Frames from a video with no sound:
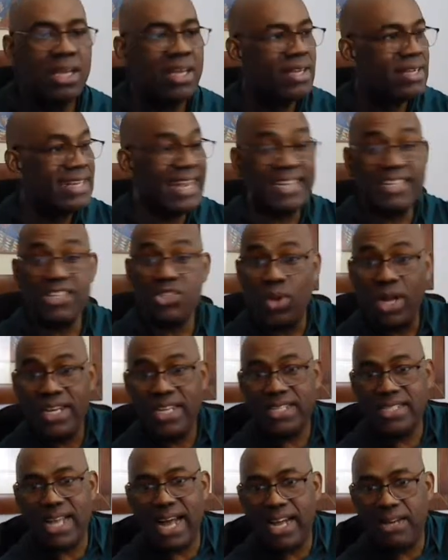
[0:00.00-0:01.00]
That is why
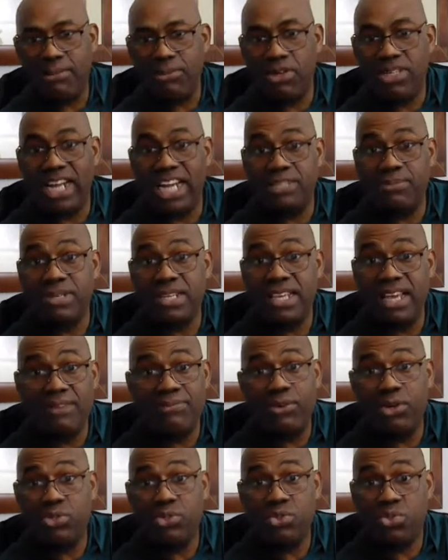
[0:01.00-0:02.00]
this almond has been here
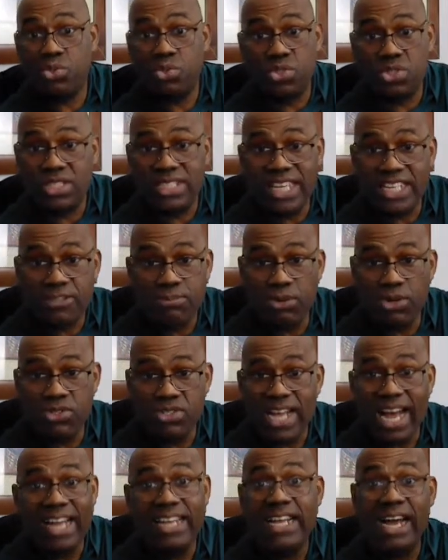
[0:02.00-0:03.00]
for 6 months.
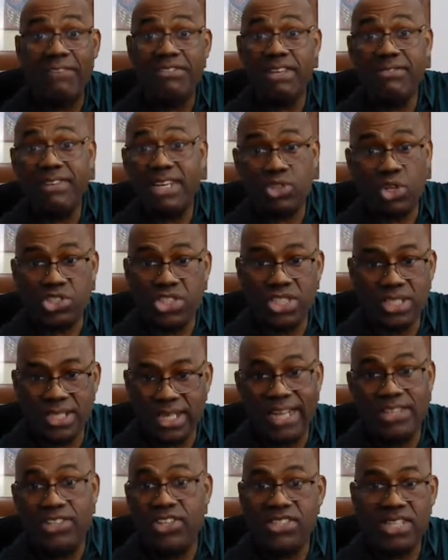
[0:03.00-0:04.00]
I have never touched it. I
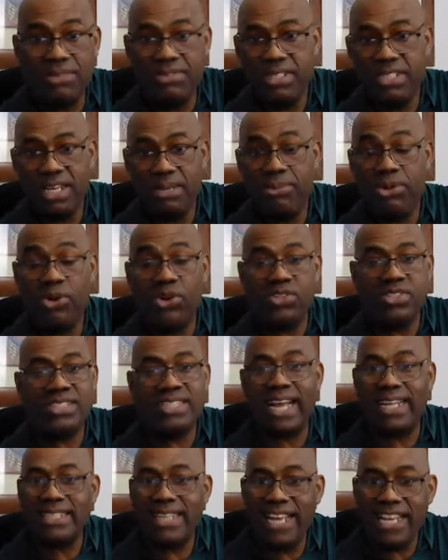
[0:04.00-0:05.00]
just leave it there because
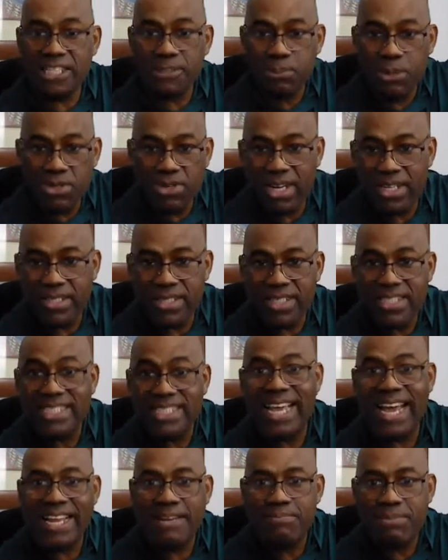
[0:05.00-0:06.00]
that experience
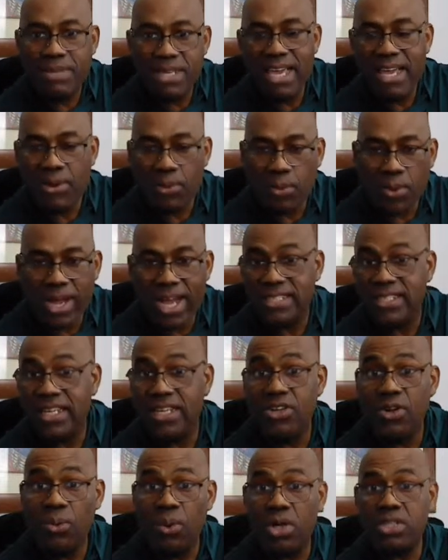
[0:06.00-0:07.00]
scared me away. I say, you
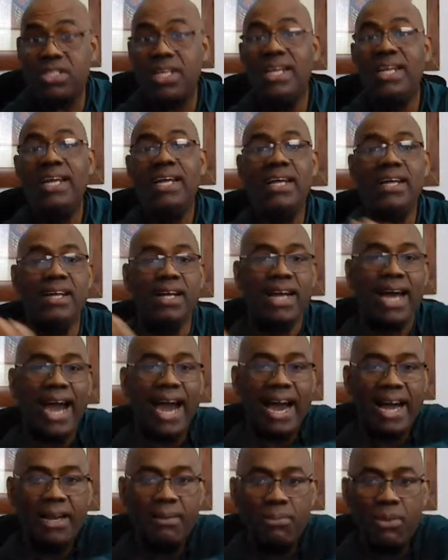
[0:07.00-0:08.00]
know what?
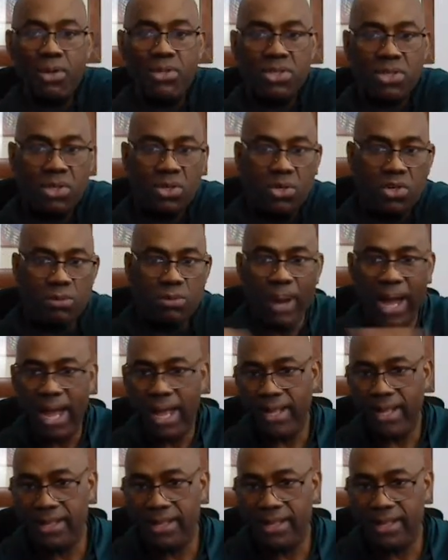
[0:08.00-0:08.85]
Almond, goodbye.